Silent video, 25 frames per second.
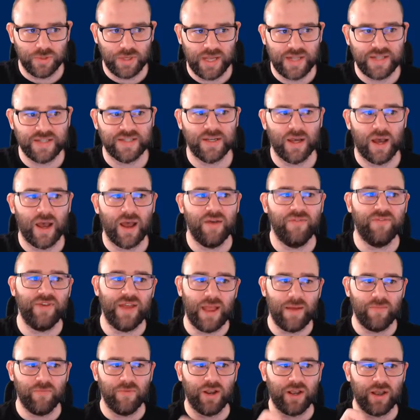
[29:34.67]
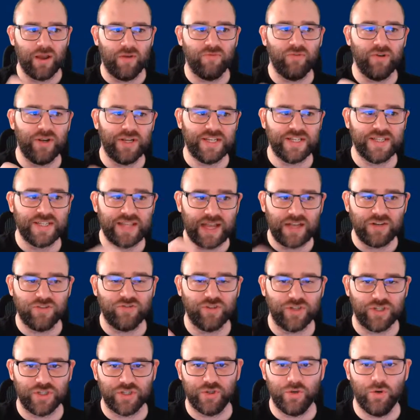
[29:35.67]
entire VM recovery stage
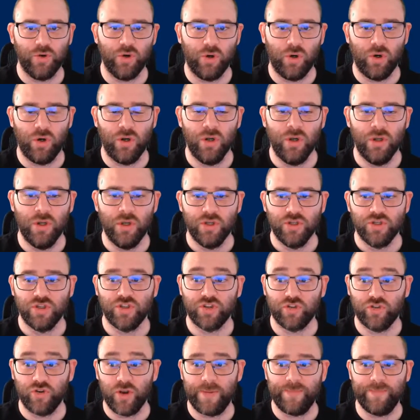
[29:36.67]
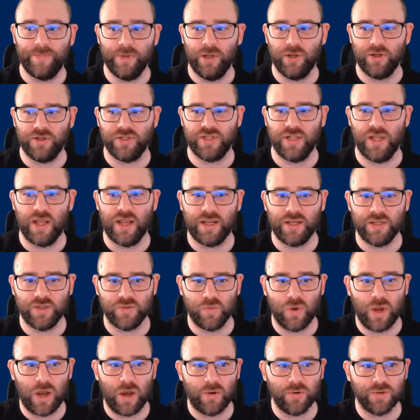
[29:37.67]
restore script looks like as
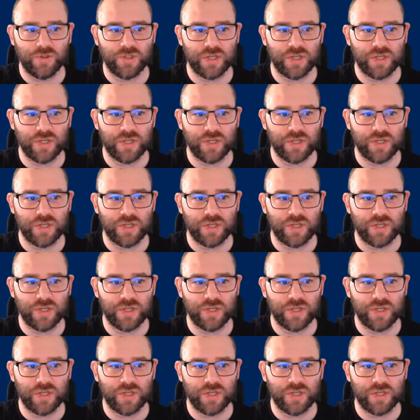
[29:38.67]
well.